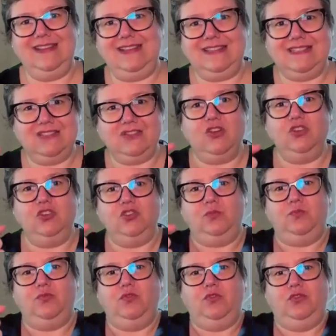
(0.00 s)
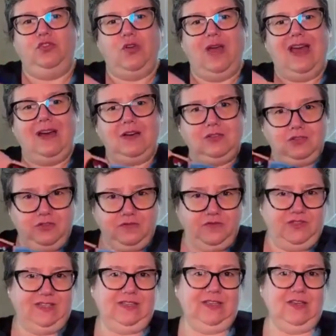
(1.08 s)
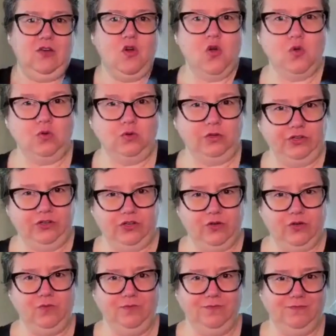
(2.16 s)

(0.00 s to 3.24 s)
and then they start to pull you out of the hole,